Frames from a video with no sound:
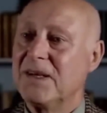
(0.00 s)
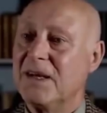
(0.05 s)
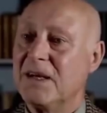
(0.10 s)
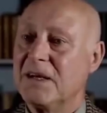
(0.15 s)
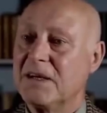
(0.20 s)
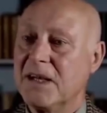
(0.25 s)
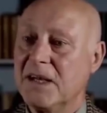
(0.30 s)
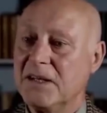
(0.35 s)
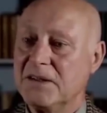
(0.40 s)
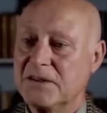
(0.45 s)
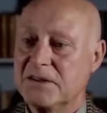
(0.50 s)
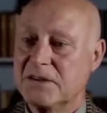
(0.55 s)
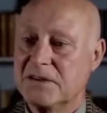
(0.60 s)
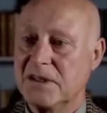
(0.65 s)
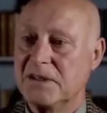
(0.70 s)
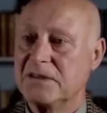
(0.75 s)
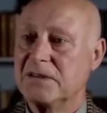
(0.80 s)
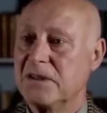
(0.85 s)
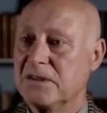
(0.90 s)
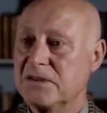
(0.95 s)
against
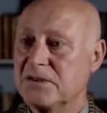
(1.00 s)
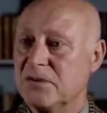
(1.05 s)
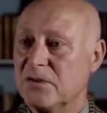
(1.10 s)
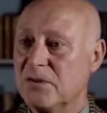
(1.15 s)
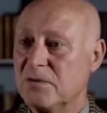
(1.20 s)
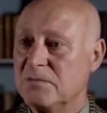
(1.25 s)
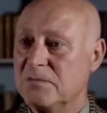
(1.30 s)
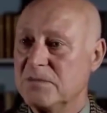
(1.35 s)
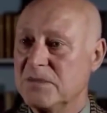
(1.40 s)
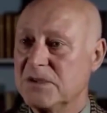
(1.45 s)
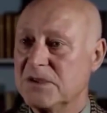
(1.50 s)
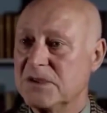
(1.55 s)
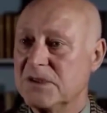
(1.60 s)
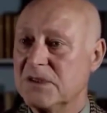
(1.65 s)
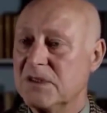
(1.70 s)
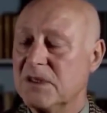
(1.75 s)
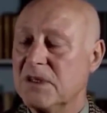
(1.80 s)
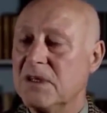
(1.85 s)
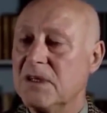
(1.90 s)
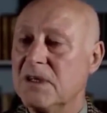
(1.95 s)
thunderstorms
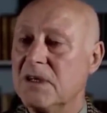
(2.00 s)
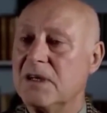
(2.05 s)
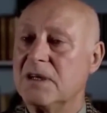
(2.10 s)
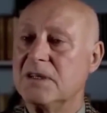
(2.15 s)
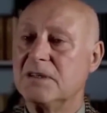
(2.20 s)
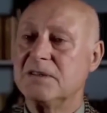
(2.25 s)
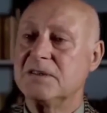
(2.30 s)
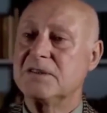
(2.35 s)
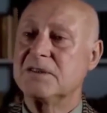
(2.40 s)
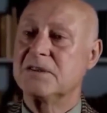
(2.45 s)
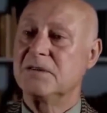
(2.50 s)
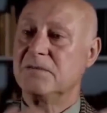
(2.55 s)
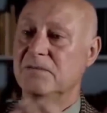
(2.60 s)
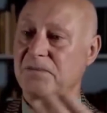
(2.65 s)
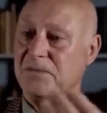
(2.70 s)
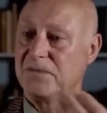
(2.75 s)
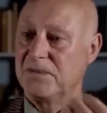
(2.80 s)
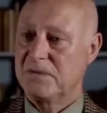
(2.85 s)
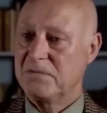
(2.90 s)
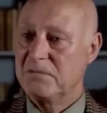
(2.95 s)
and
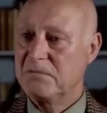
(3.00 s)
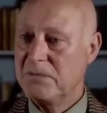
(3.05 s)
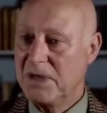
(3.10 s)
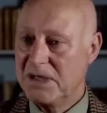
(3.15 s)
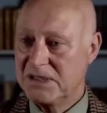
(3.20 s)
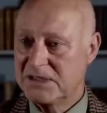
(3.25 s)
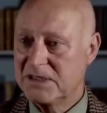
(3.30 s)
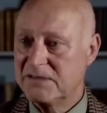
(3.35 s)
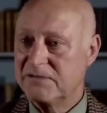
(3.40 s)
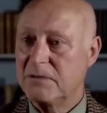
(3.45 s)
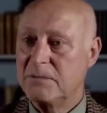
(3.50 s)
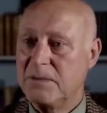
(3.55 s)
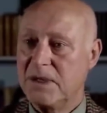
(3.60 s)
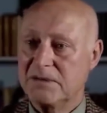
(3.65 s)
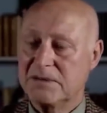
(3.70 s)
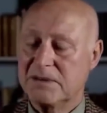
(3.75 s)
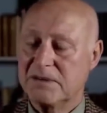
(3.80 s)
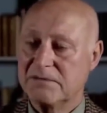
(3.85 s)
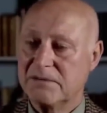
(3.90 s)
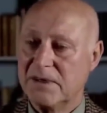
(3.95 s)
massive
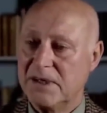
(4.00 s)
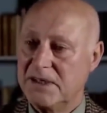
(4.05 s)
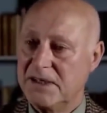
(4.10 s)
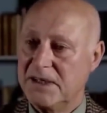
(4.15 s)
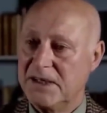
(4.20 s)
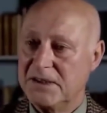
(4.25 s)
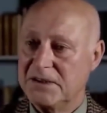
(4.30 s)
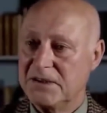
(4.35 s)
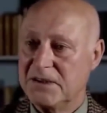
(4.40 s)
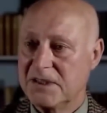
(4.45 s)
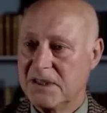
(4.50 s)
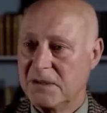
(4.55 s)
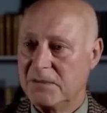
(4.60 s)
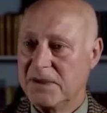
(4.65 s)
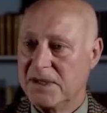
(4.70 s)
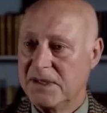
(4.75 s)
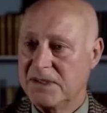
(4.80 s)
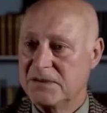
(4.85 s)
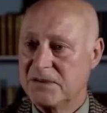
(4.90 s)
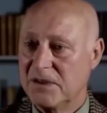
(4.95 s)
amounts of radiation
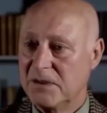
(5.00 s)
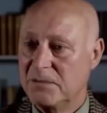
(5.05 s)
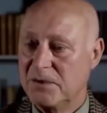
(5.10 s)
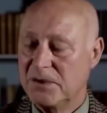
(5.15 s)
coming into our